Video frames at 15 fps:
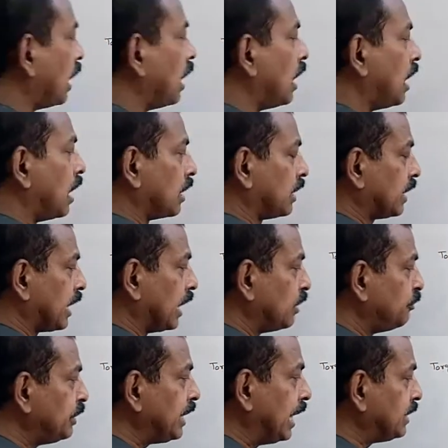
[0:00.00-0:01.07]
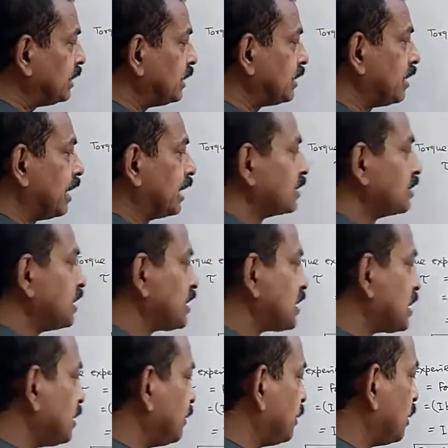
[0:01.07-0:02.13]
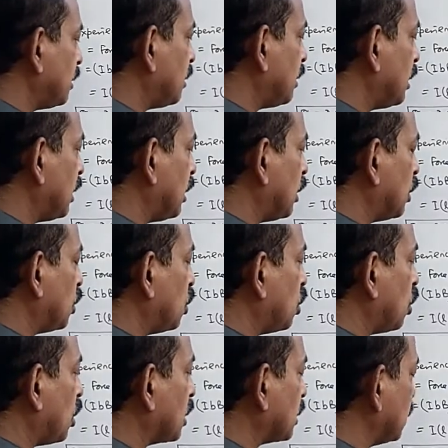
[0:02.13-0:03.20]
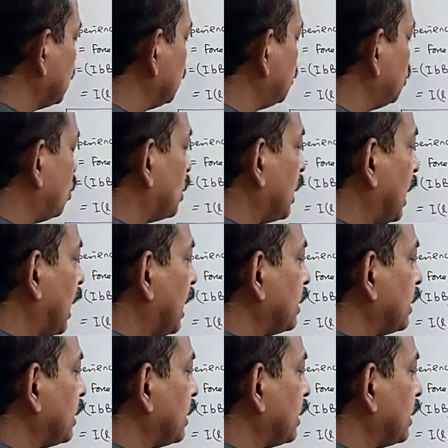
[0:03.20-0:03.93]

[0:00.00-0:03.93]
can we write it like this? Torque is your I